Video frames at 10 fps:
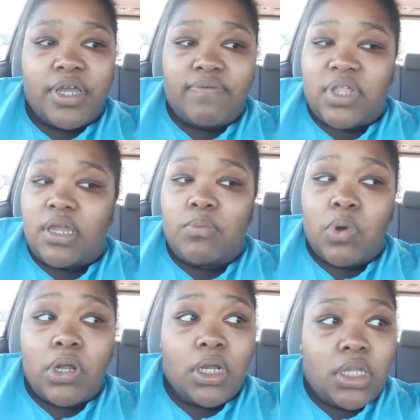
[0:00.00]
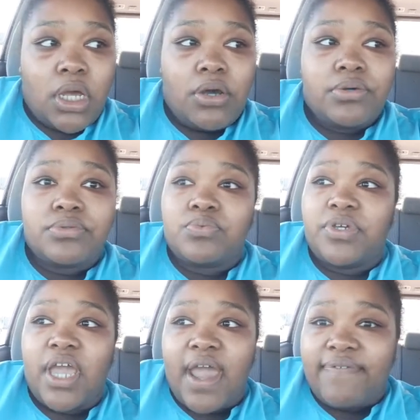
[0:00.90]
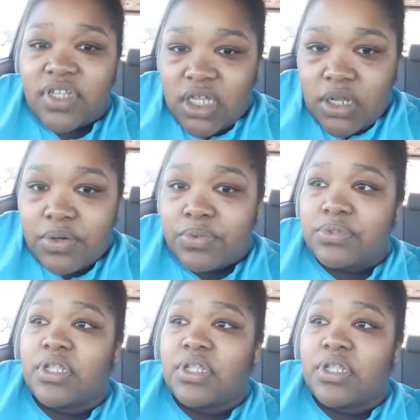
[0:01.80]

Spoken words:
If they want to close, we have to close.